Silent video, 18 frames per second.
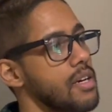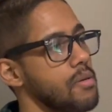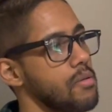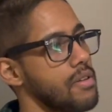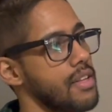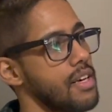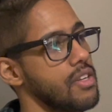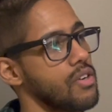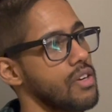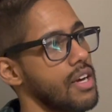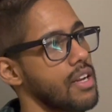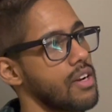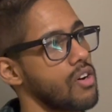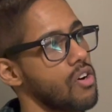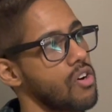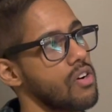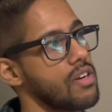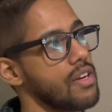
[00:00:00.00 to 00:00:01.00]
but then you get
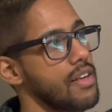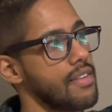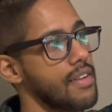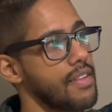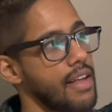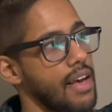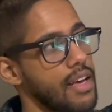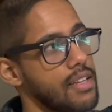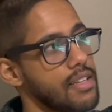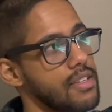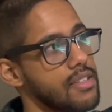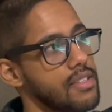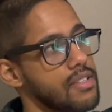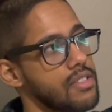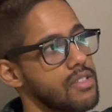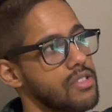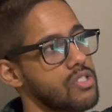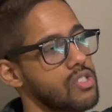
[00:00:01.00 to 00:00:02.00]
hurt and then that
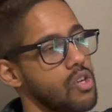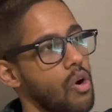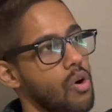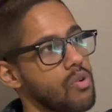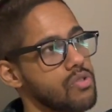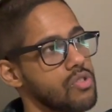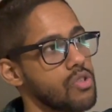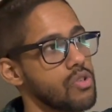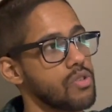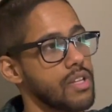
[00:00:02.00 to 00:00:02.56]
stalls you,